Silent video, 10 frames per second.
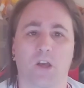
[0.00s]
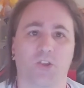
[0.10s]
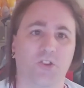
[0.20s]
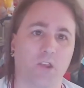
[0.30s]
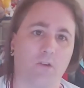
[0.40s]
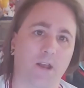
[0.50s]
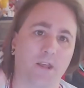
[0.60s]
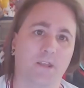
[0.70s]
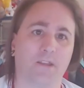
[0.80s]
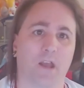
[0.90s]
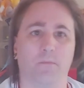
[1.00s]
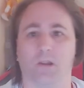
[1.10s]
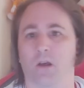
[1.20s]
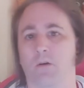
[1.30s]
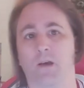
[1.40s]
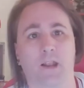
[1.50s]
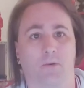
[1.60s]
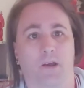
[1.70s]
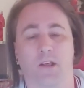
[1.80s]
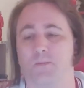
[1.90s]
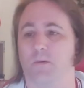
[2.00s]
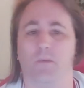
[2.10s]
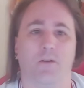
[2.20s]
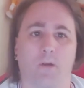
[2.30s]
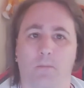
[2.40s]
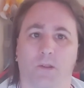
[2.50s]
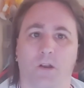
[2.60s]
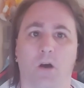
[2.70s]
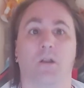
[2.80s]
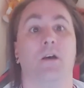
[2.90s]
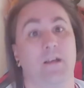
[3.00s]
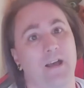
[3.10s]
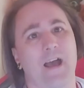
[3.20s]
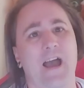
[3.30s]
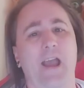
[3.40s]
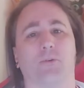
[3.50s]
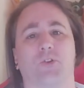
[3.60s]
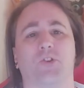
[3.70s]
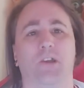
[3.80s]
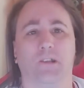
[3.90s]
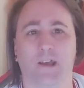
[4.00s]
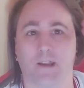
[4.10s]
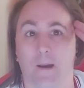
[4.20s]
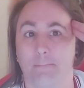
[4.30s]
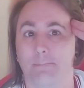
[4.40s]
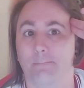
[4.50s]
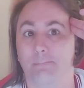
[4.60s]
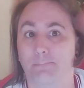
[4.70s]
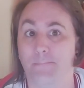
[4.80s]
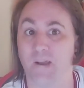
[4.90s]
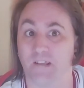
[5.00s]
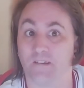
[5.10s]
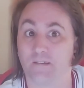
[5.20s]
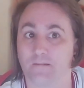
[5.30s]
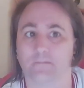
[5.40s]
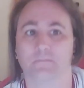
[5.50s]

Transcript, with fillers: Stick your ideas down below. Anyway, that's been me rambling on. I will see you later. Peace.